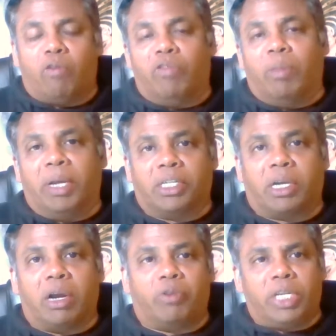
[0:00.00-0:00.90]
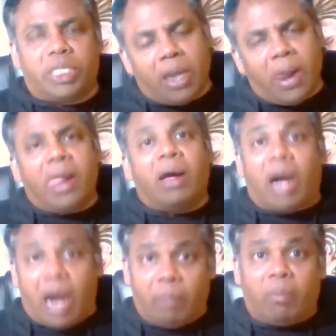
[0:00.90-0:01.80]
of the major countries,
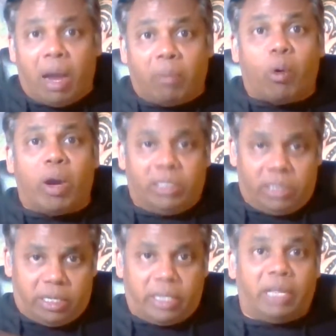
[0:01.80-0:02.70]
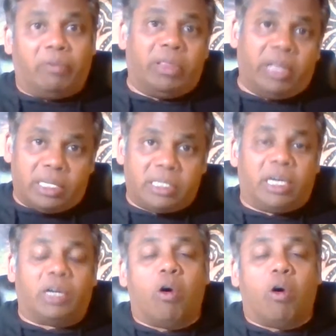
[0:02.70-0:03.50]
I'm quite certain they will then start